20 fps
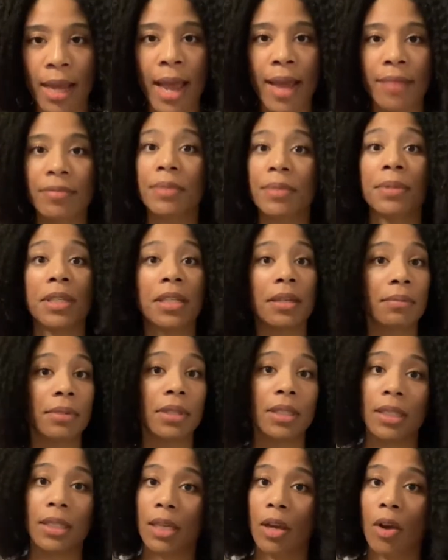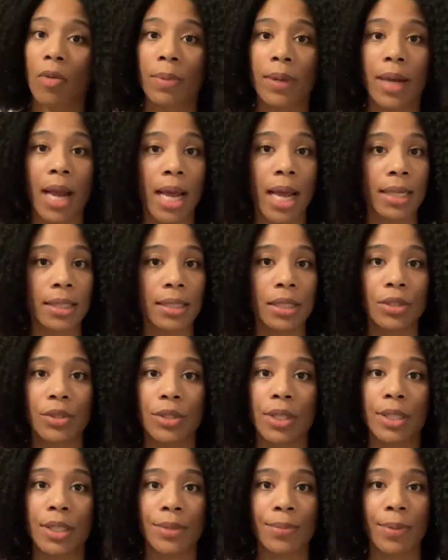have to be completely open, honest, and
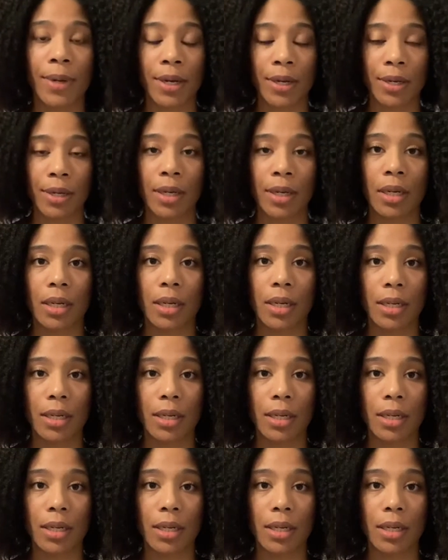transparent.